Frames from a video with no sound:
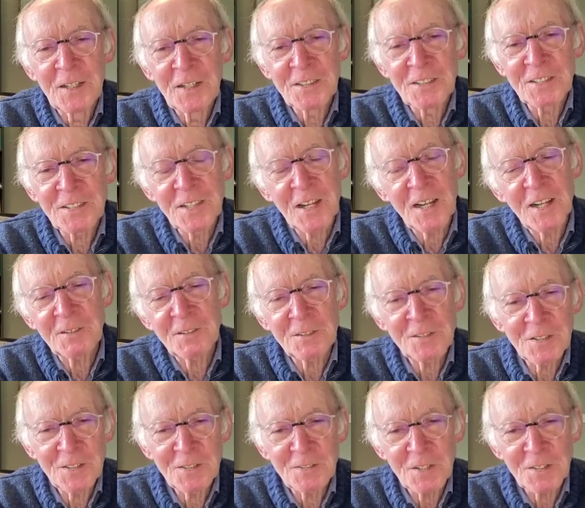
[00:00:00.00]
He said,
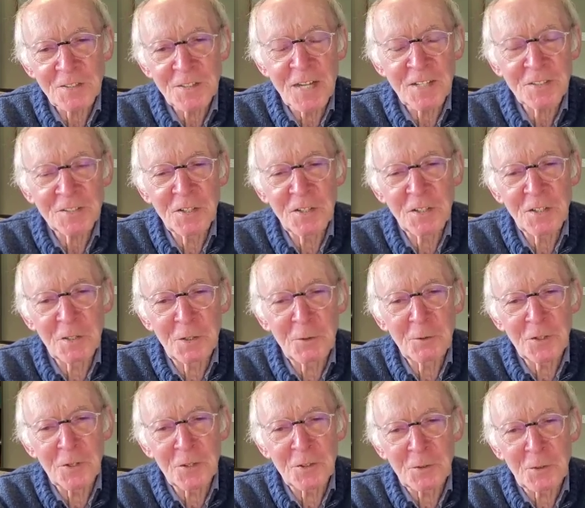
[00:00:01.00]
he's just asking, "Can you
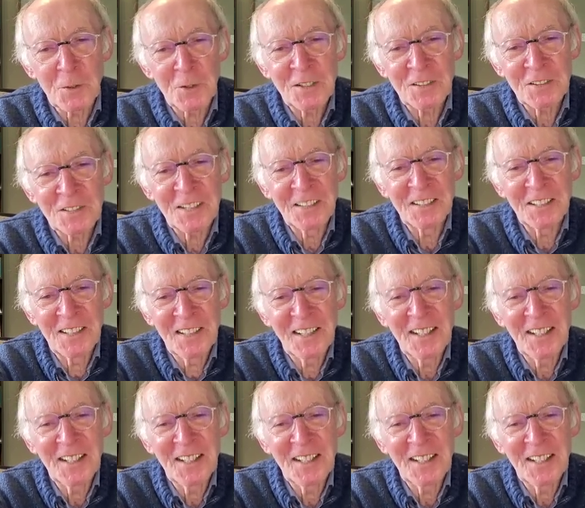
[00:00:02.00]
go to the toilet?"